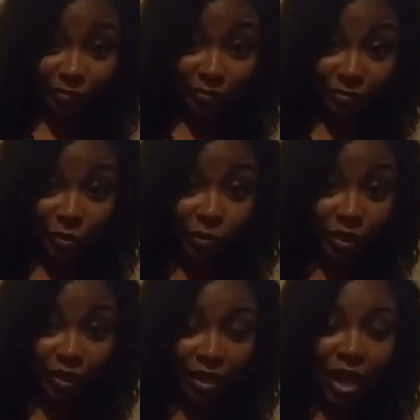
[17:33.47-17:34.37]

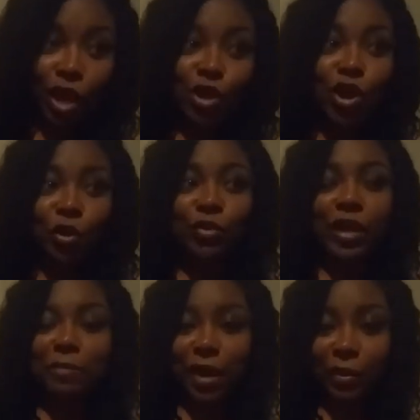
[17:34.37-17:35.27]
Really? No, they're
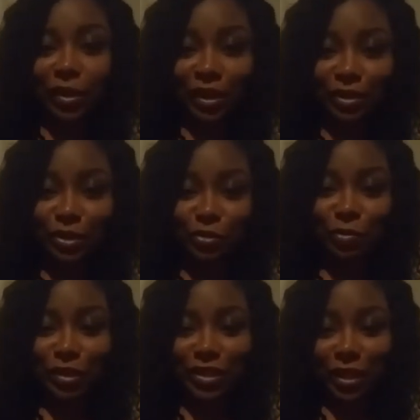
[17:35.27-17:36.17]
marrying to
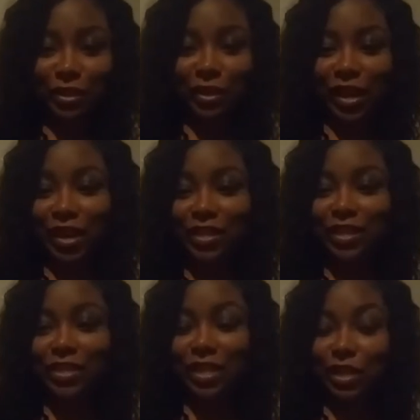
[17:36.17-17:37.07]
protect their
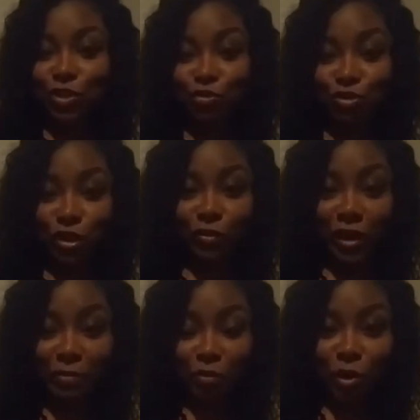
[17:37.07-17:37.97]
assets and to generate
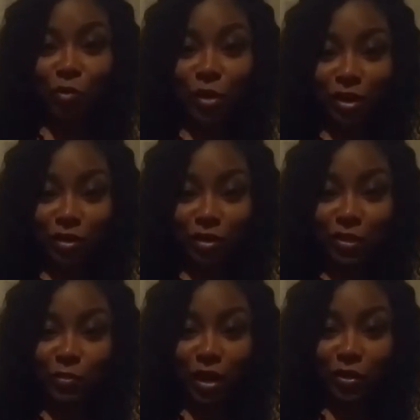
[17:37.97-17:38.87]
more wealth. That's
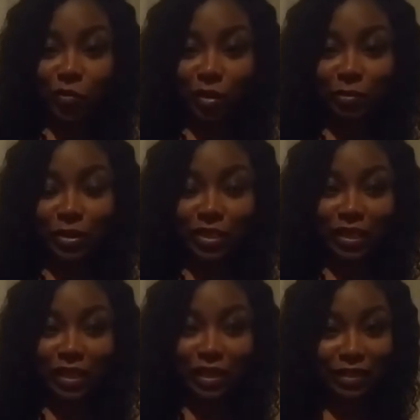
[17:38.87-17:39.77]
why the 1%
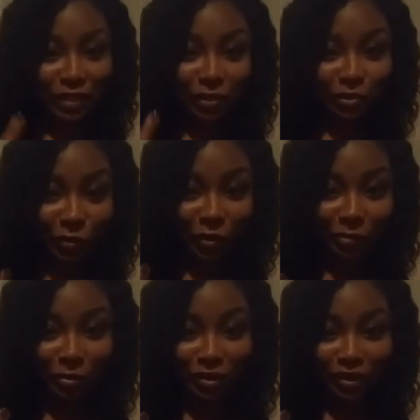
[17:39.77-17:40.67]
is still the
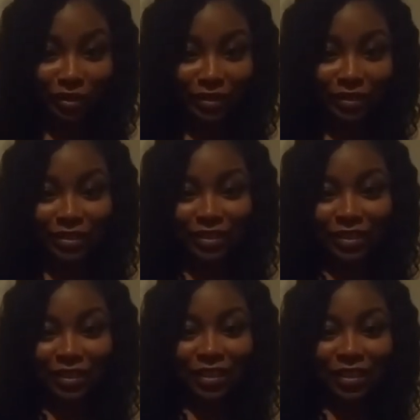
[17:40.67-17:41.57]
1%.
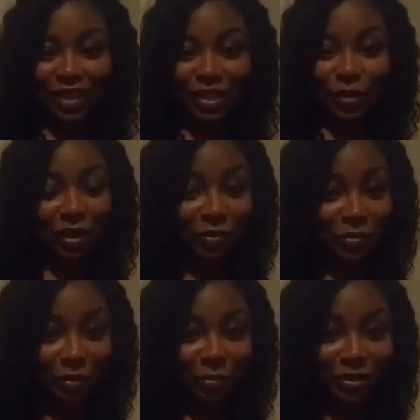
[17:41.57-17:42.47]
That's why the
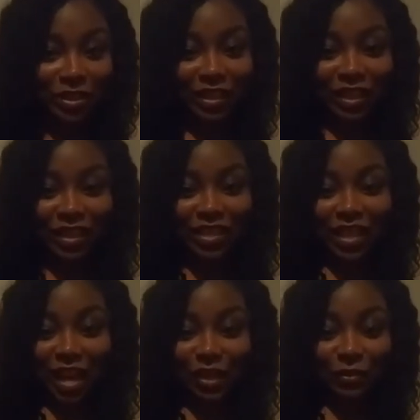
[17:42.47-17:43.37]
1% isn't
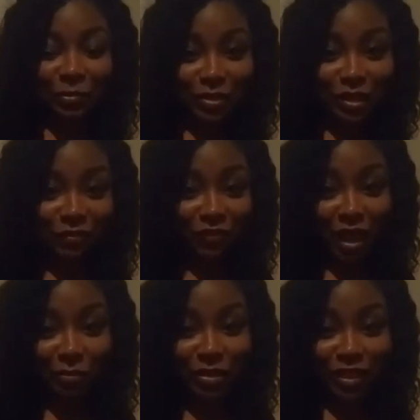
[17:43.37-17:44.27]
like 3%,
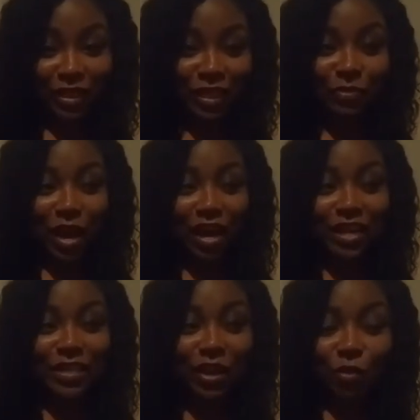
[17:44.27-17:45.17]
5%. That's why it
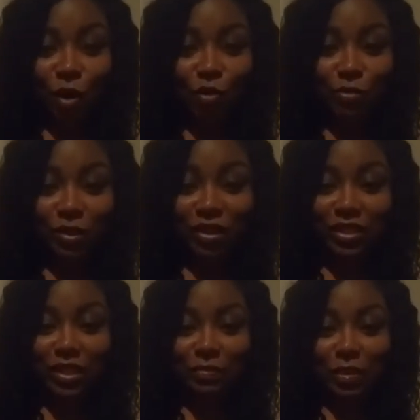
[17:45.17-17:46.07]
hasn't grown, because
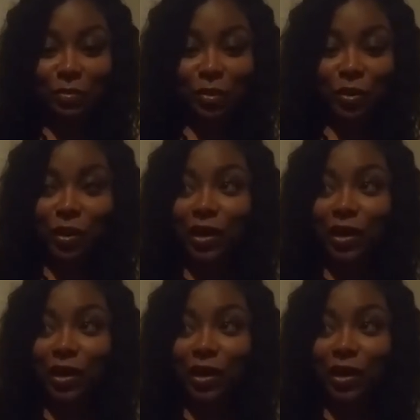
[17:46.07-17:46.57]
these people are